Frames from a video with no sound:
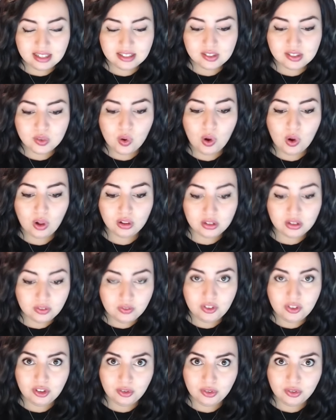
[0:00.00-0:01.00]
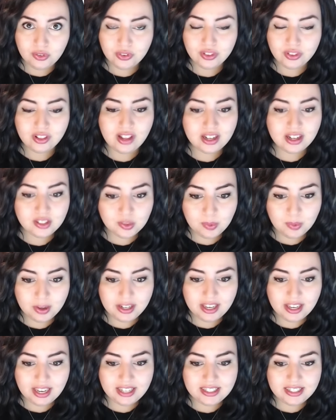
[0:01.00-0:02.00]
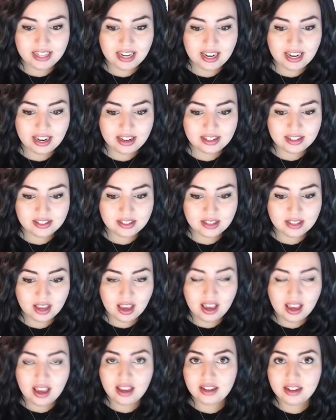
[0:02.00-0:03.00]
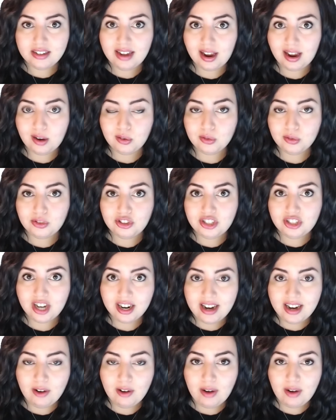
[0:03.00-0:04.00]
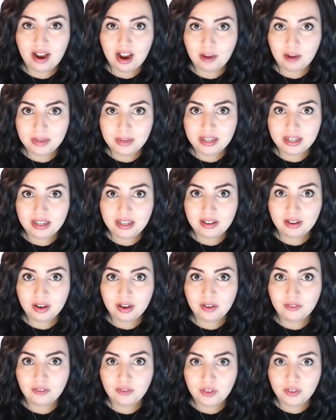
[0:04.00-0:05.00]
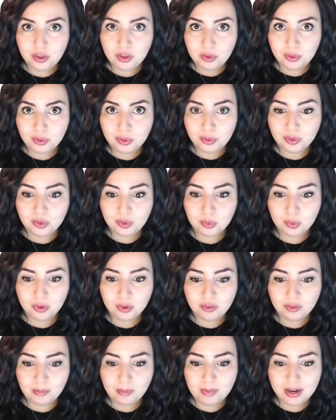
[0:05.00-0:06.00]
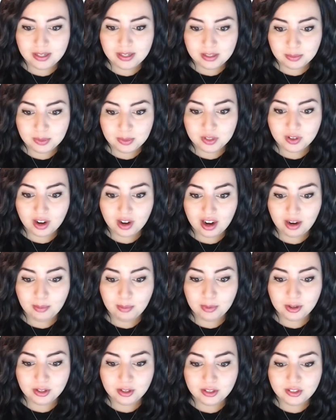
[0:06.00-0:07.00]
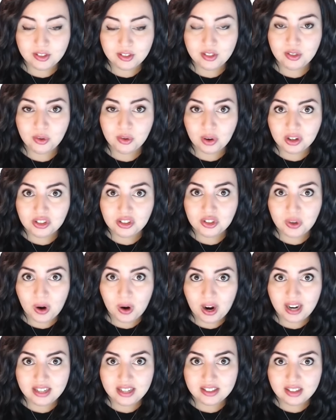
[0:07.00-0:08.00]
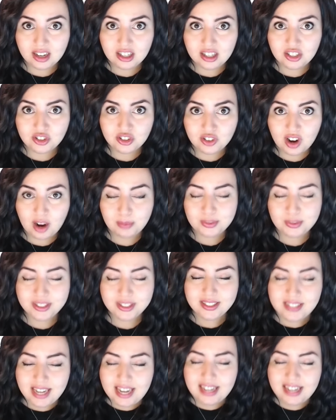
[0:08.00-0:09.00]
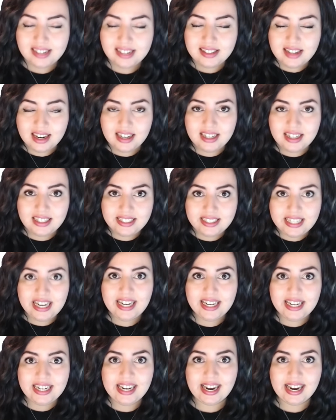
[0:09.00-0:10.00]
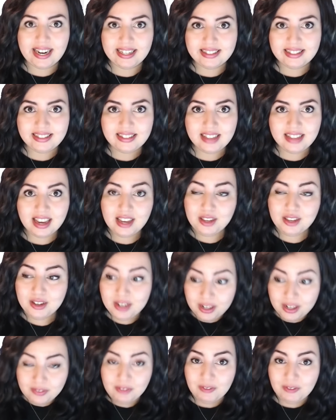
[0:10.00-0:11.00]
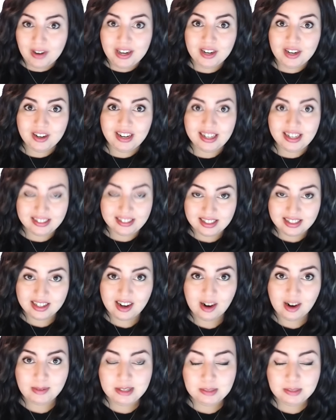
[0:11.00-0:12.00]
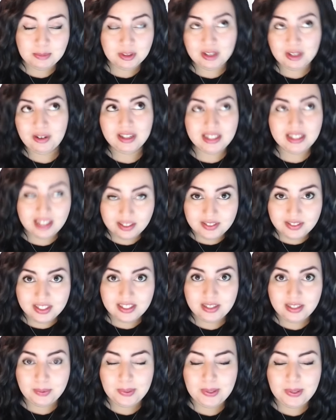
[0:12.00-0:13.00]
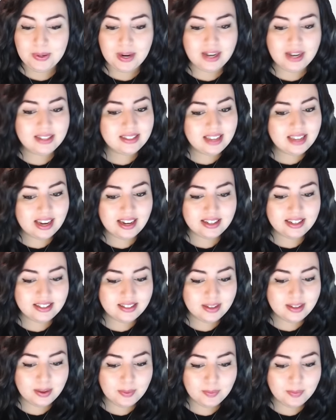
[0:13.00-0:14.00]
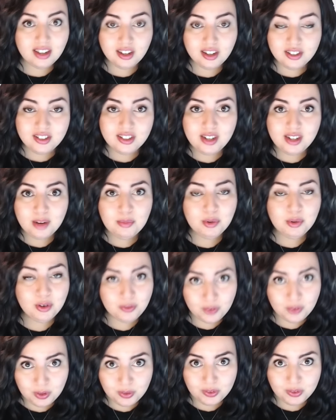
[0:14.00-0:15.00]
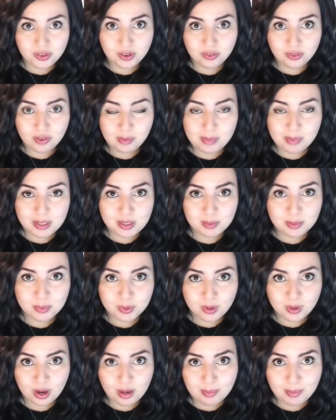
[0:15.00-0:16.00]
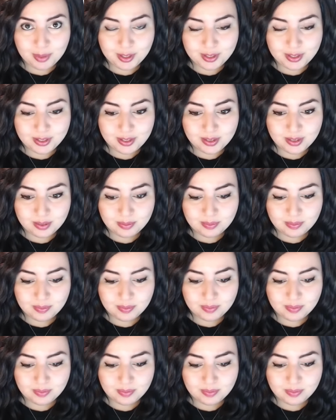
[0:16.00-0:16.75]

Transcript: let's call it, views for the last 28 days. Now check out how many views were from my subscribers. Your jaw is going to drop. Just take a second and take a guess. You can even write your guess in the comments below. I'd love to see what you guys guess. Here's the number of views that are from my subscribers.